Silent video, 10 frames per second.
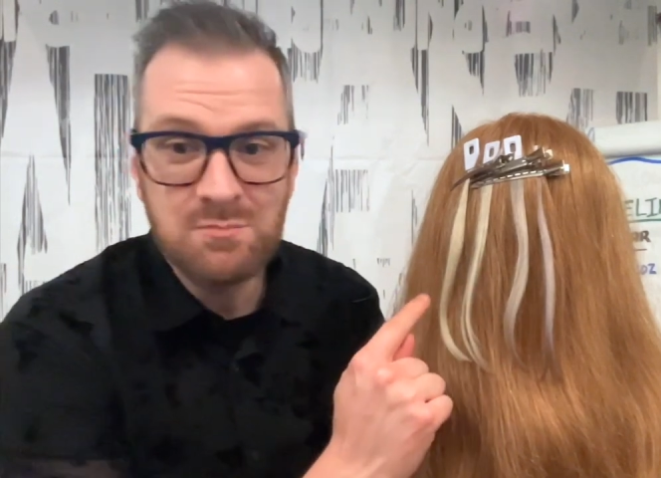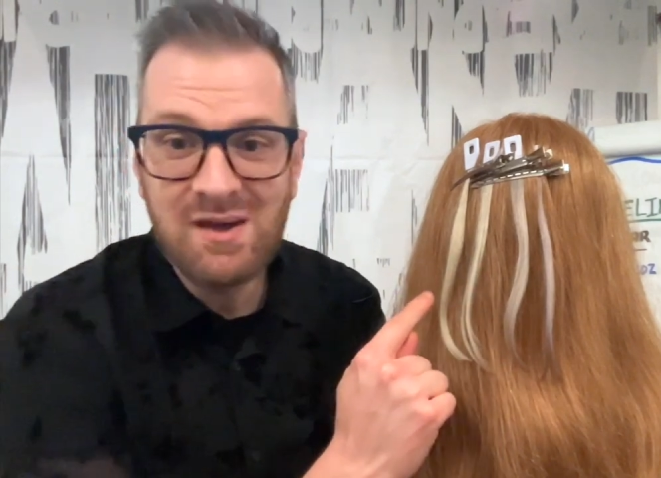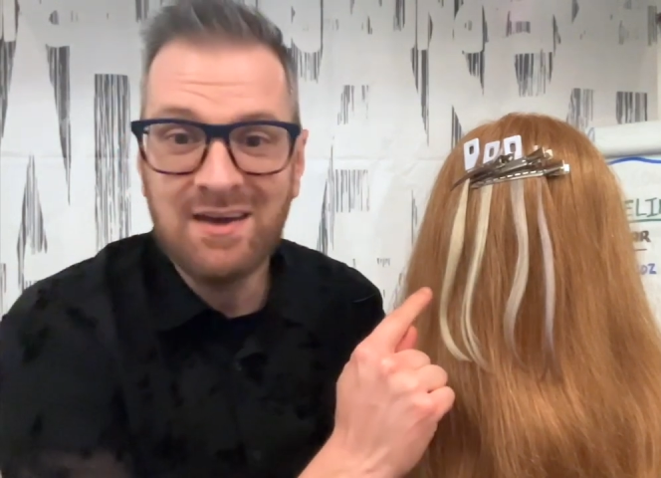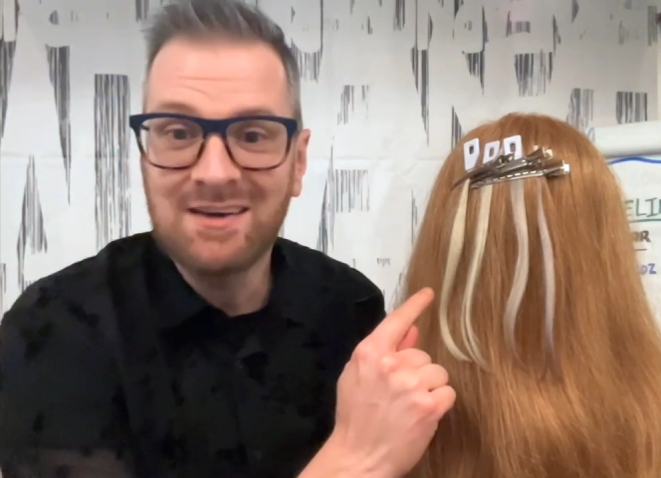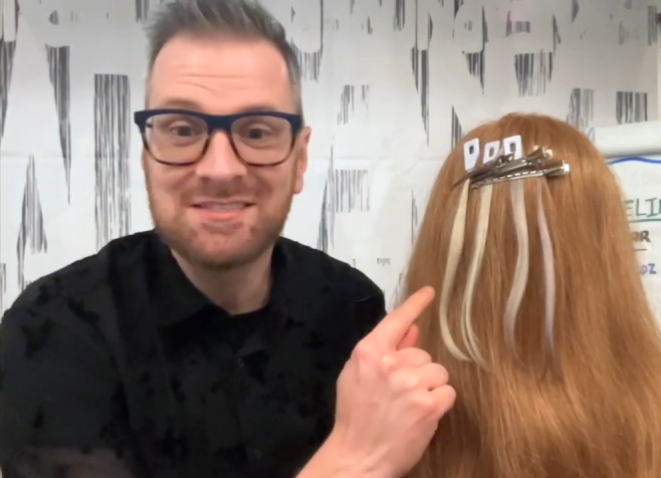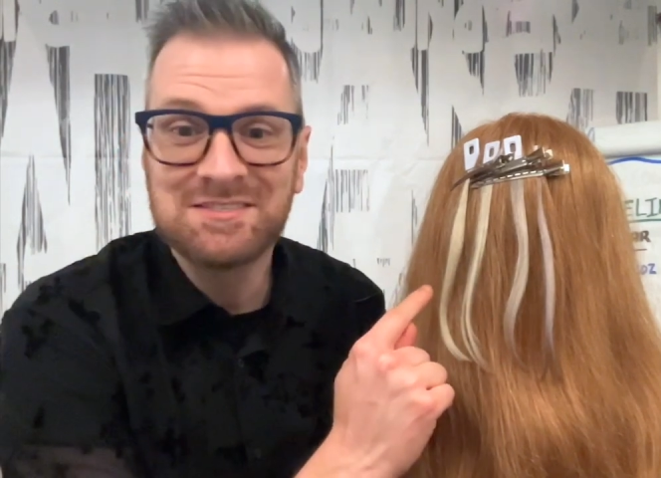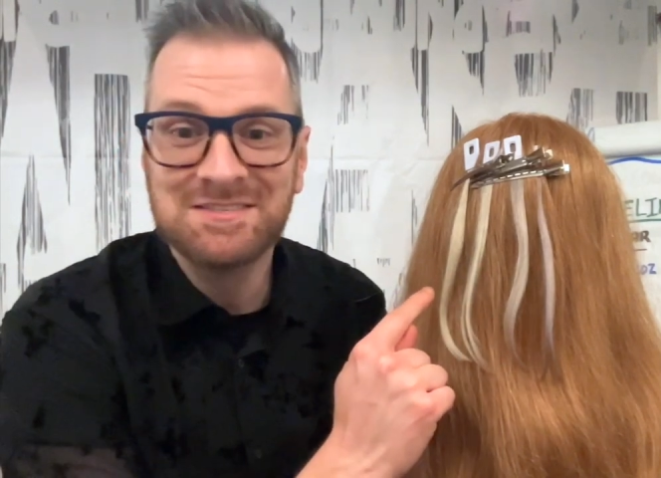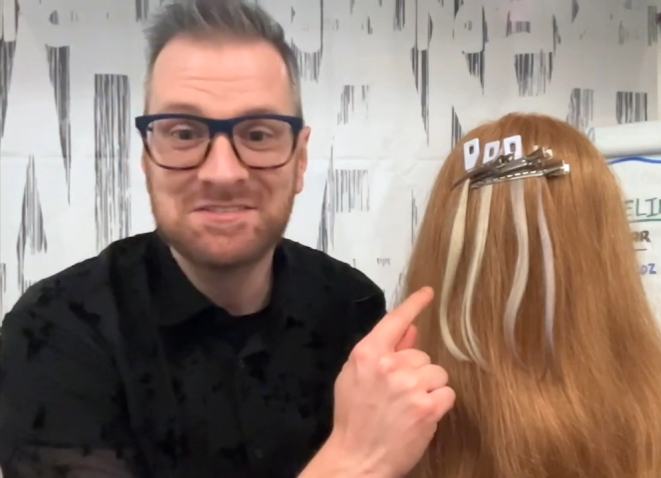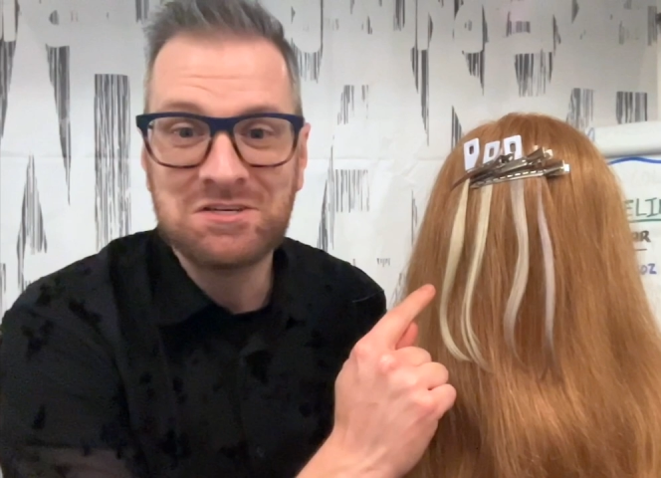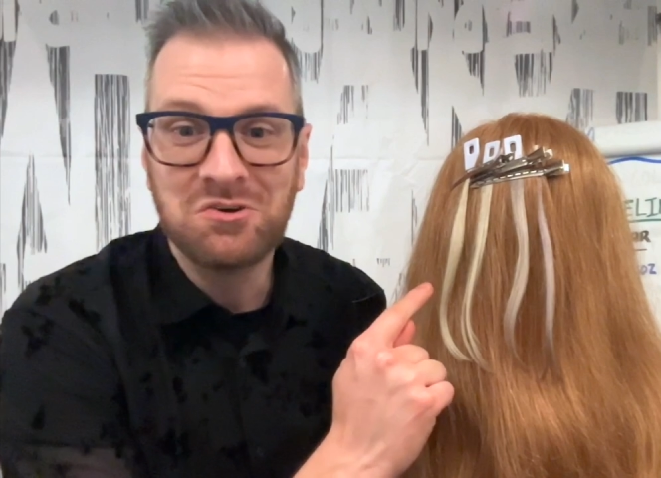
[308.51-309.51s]
max
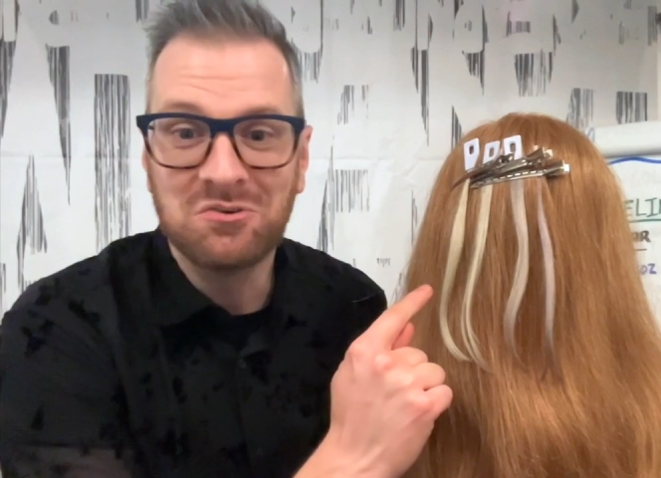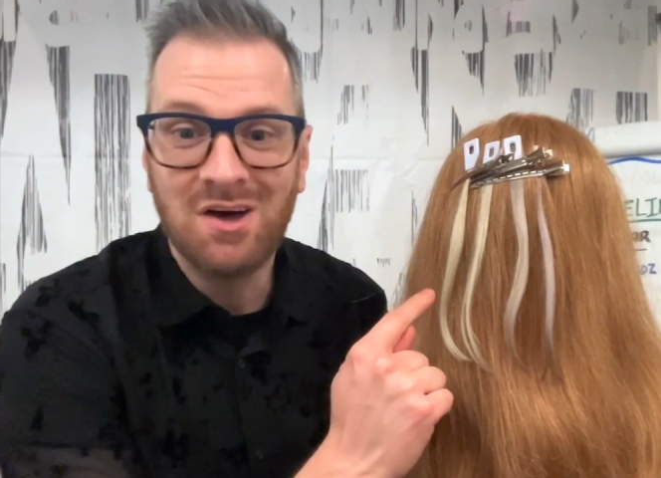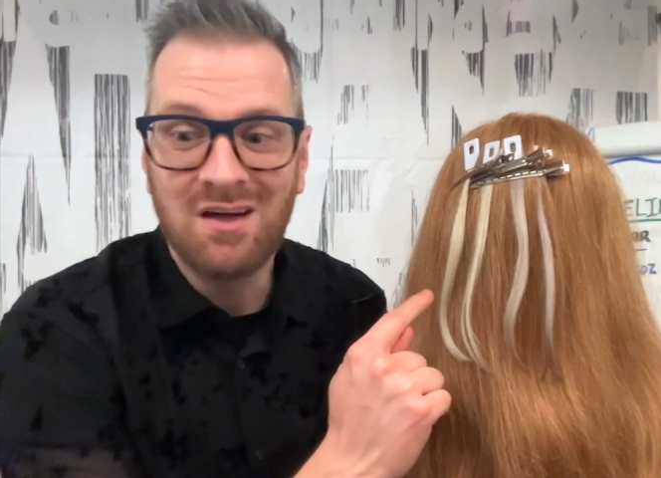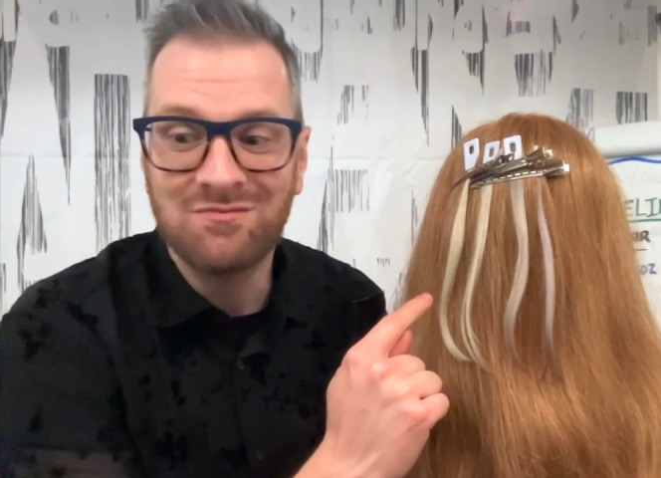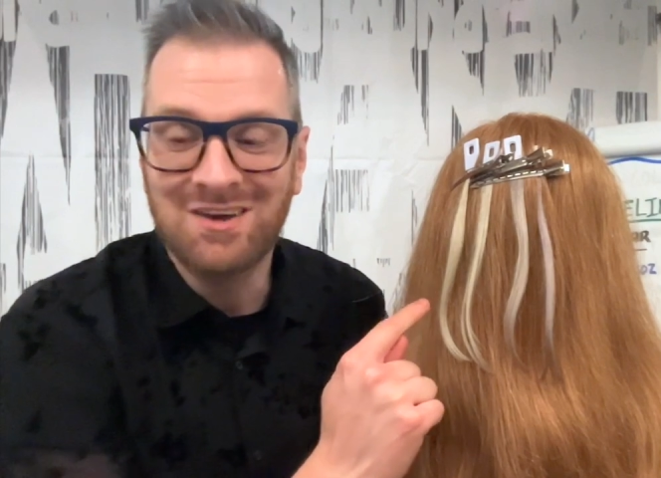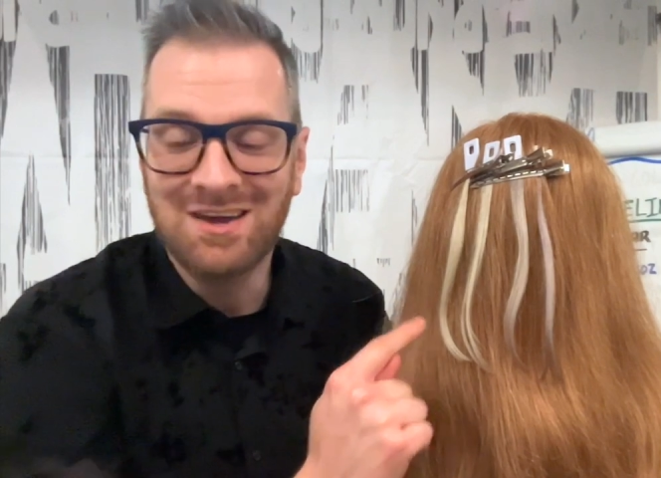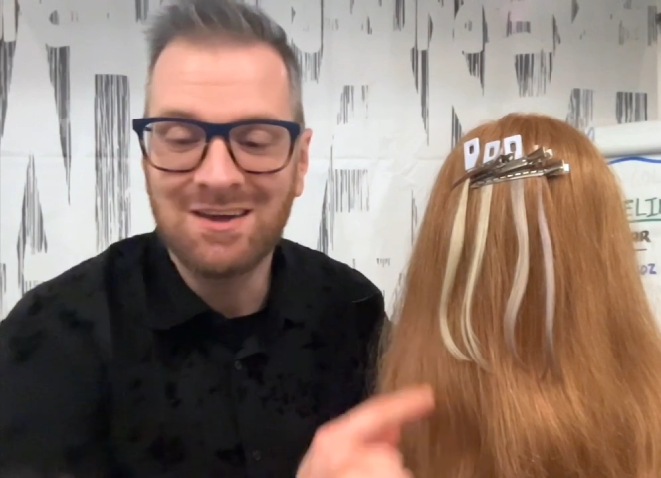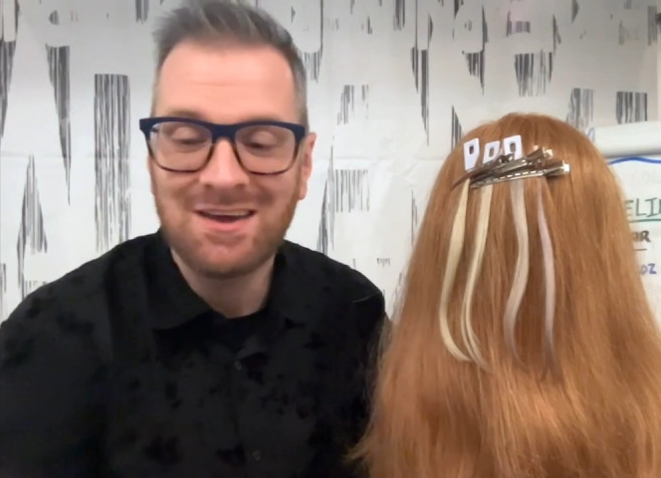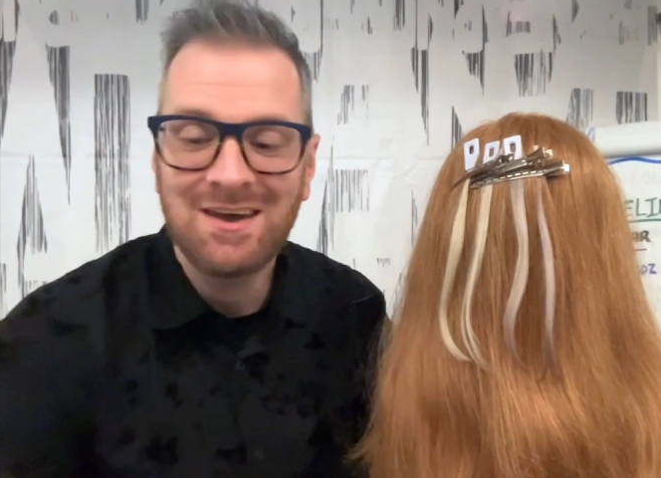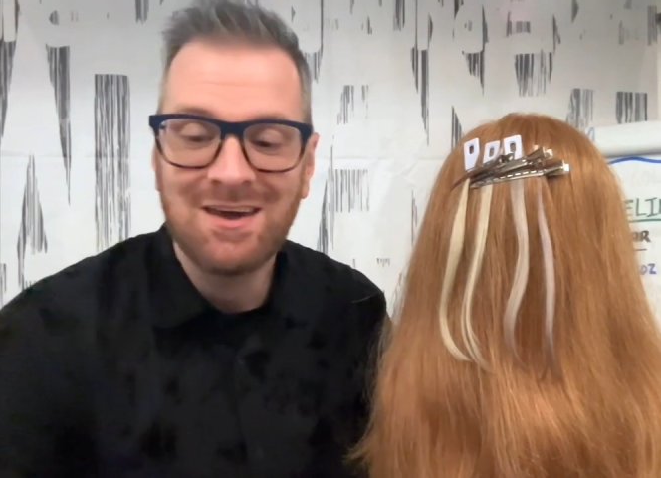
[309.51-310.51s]
0.9V.